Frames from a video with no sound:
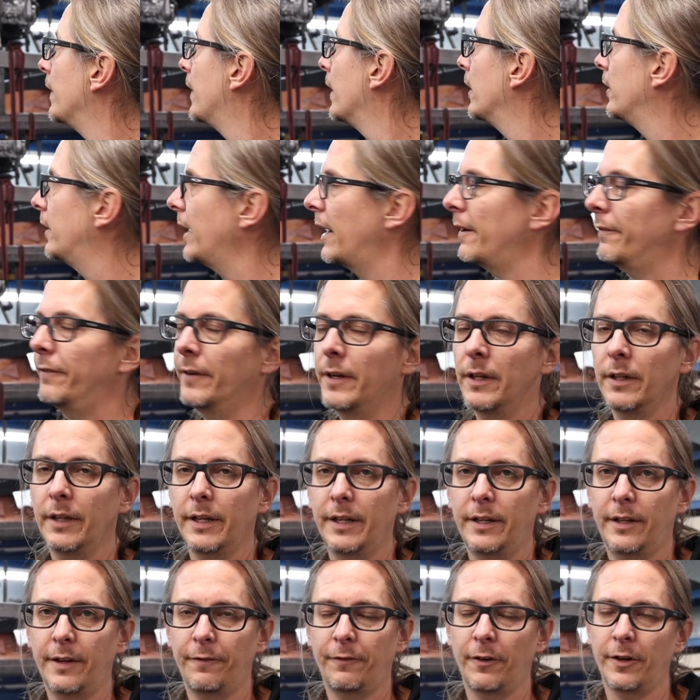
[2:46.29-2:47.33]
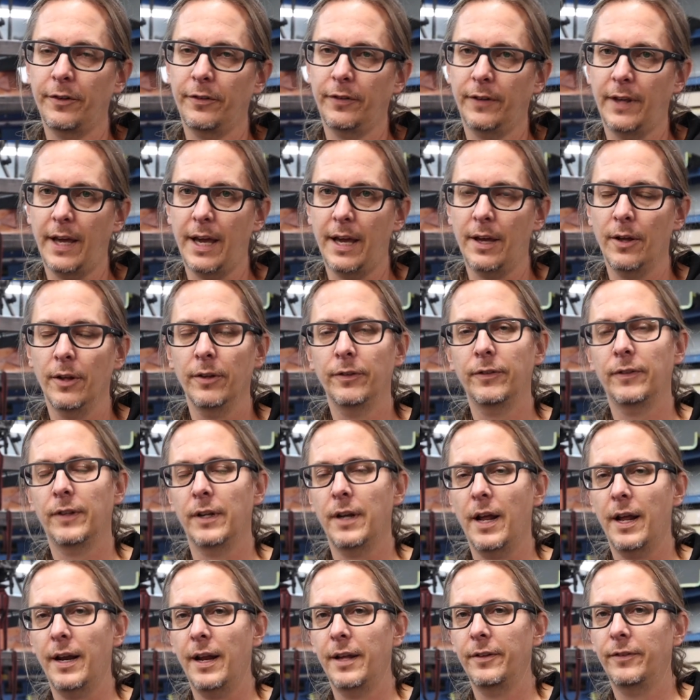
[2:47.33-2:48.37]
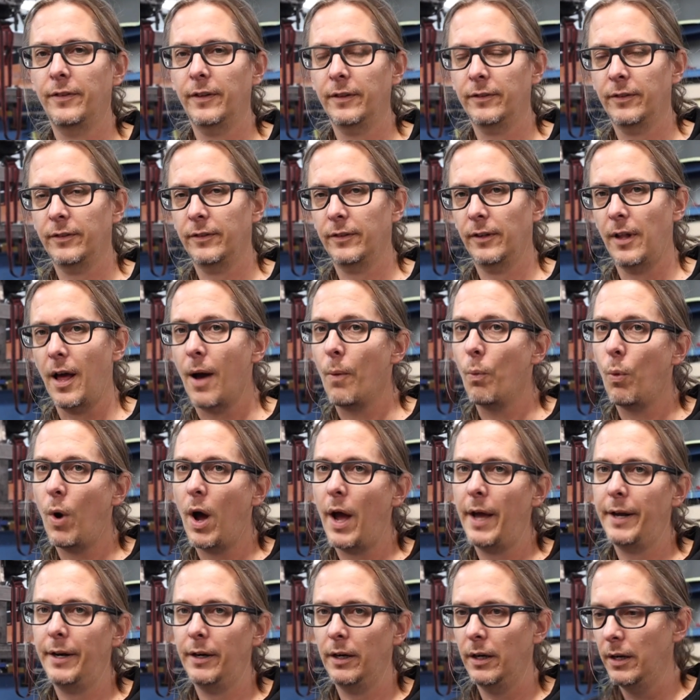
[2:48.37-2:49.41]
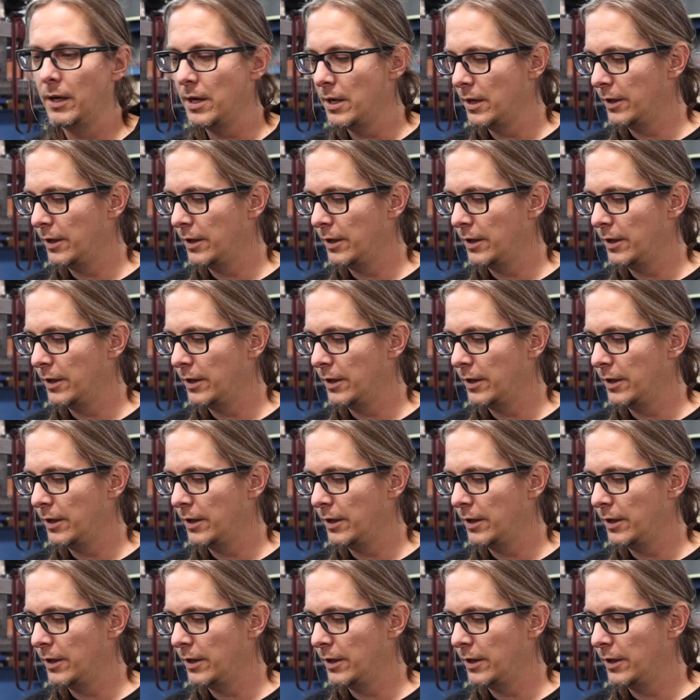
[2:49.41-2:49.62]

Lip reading: They're definitely different scales. The 996 is a lot wider,